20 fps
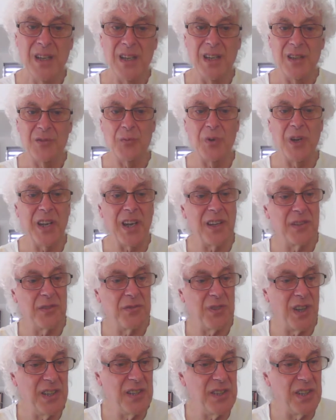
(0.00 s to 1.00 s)
When
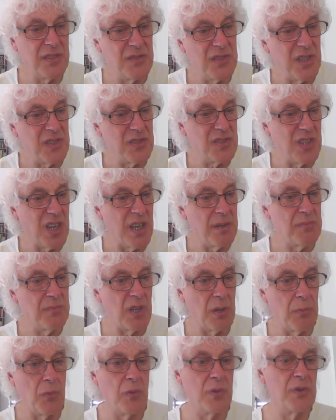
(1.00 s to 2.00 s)
annotating chess games,
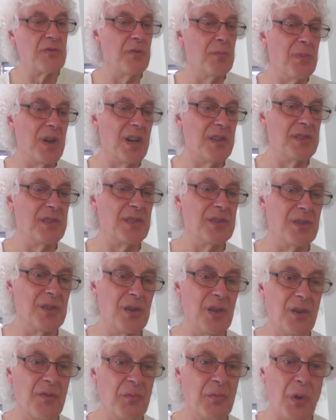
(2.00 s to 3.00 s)
I'm always reminded
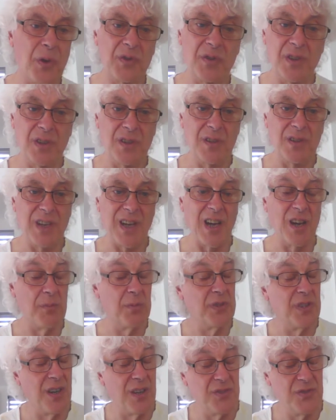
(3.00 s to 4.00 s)
of what
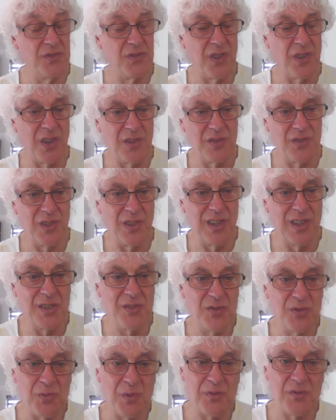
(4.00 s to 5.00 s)
Albert Einstein is
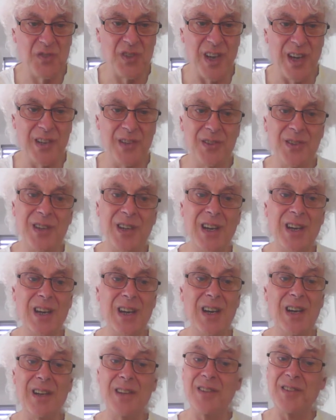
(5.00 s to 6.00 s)
alleged to have said,
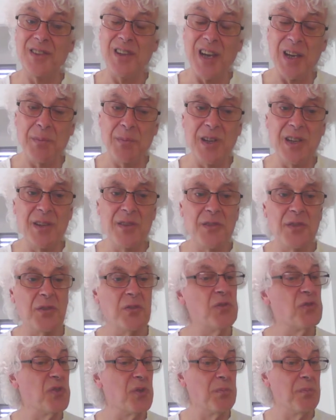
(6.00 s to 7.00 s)
namely that you
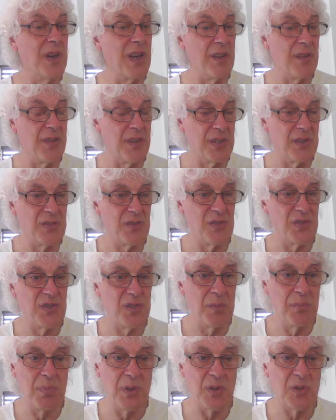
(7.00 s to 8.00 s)
should make things as
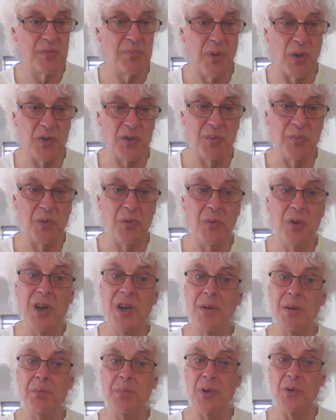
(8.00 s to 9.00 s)
simple as possible
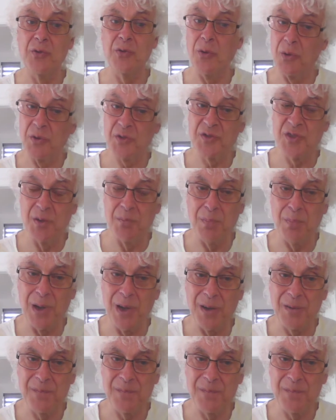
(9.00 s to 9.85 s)
but not simpler.